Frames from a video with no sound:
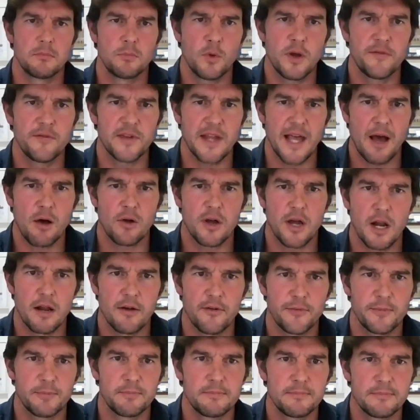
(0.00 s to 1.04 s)
we've now kind
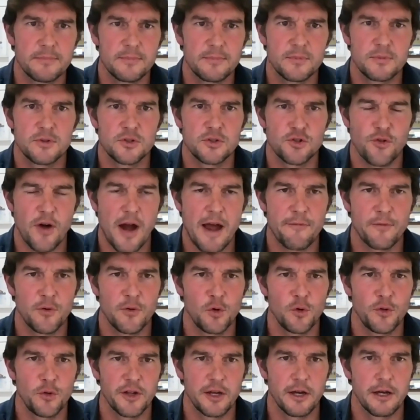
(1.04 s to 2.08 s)
of
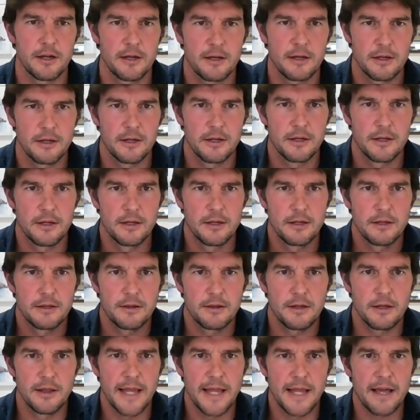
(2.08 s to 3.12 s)
travelled the
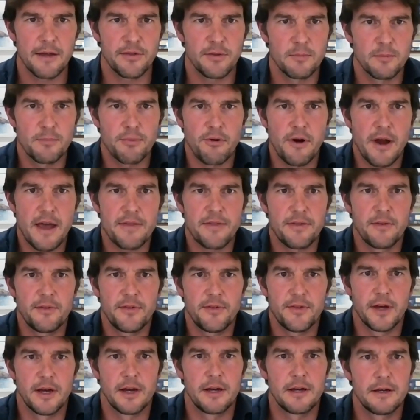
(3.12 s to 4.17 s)
length and breadth of
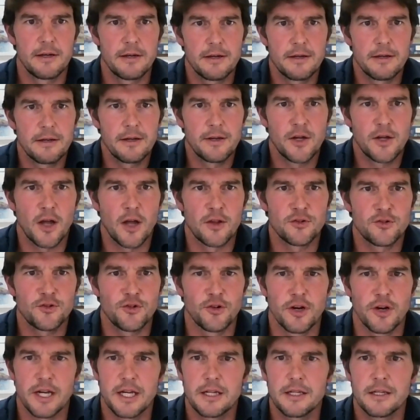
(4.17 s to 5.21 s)
the
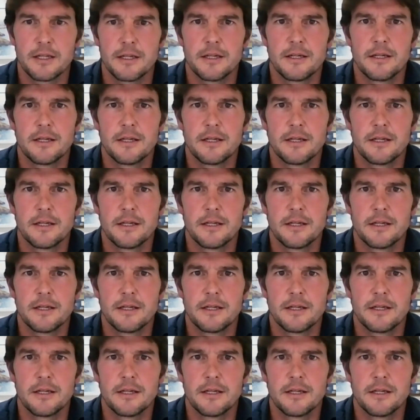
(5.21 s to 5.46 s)
country.